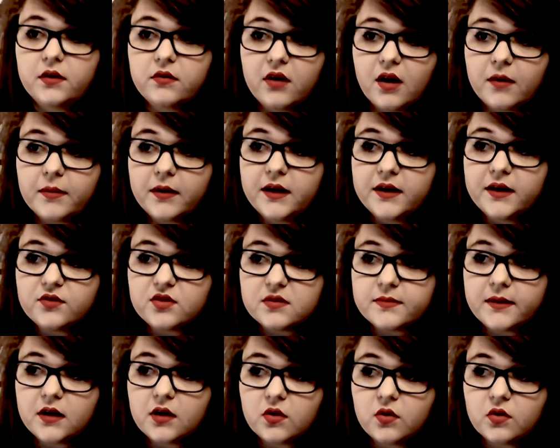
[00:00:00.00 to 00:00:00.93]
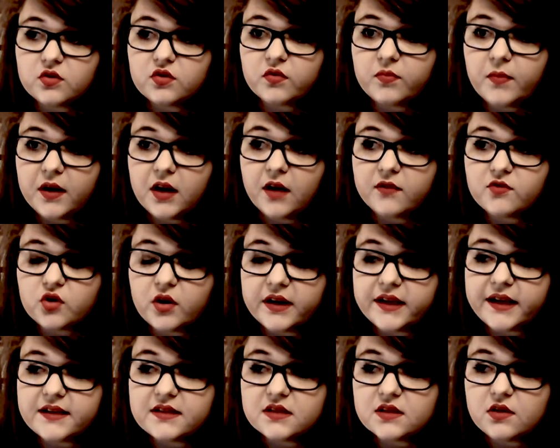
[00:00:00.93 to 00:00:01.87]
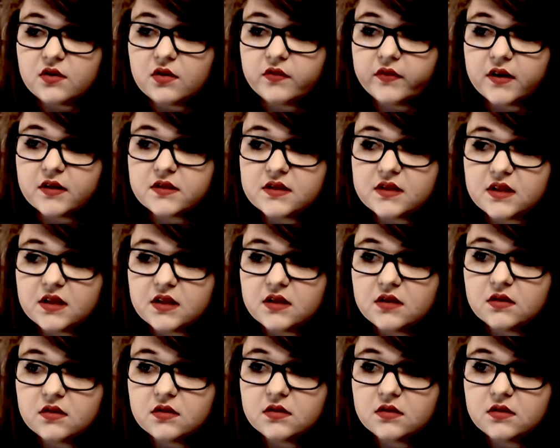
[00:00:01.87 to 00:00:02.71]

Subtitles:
crap, I literally spent a quarter of my life trying to get into university.